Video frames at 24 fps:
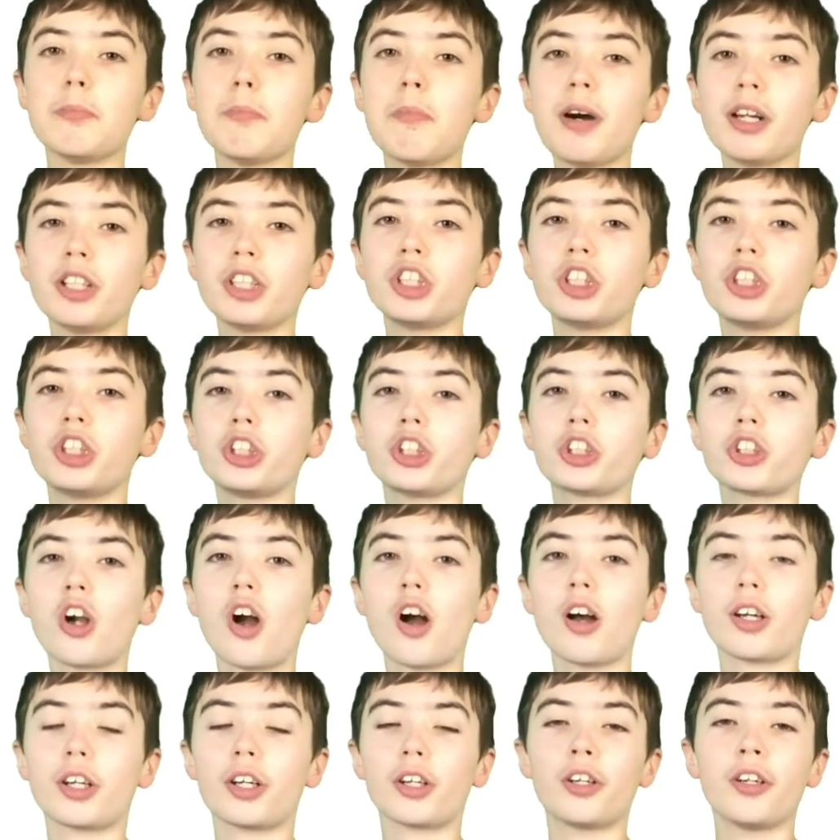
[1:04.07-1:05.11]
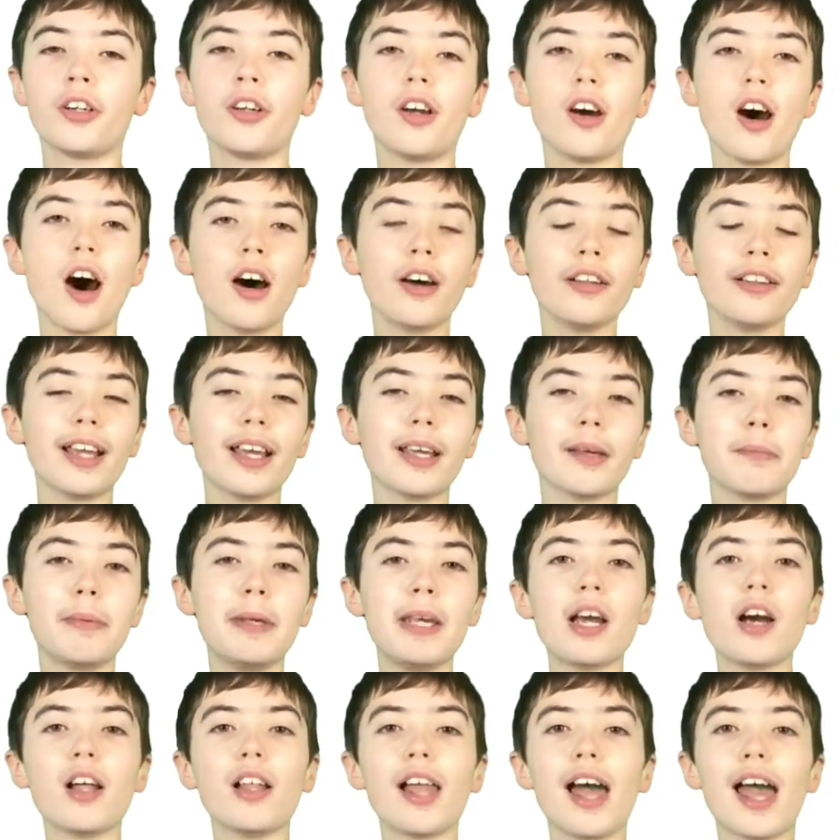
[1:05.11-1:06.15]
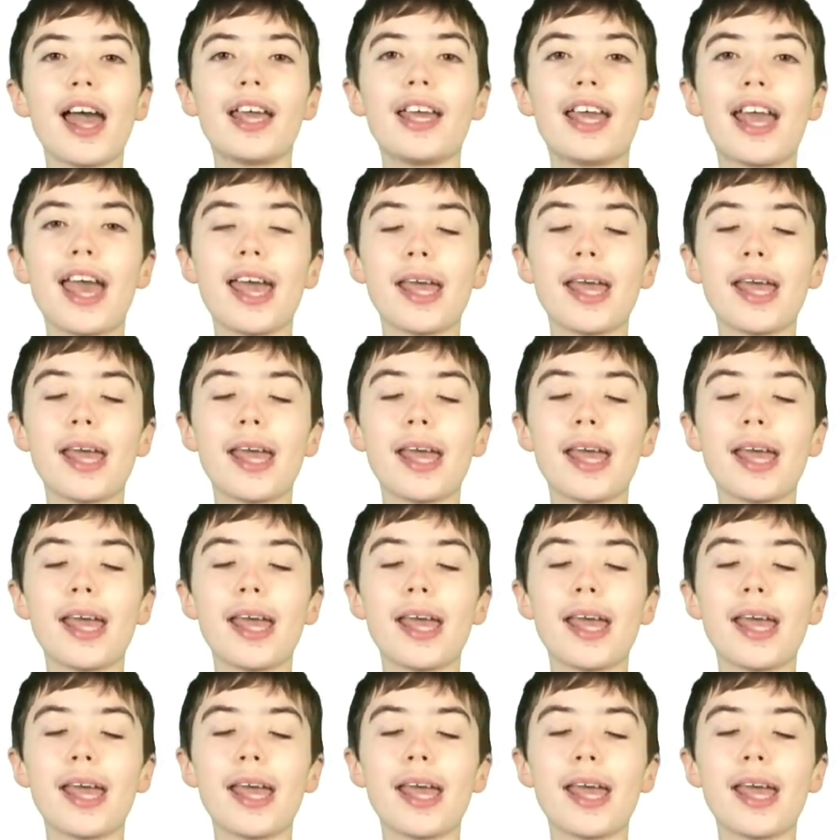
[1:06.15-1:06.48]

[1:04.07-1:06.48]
much stronger. Unlike PLA,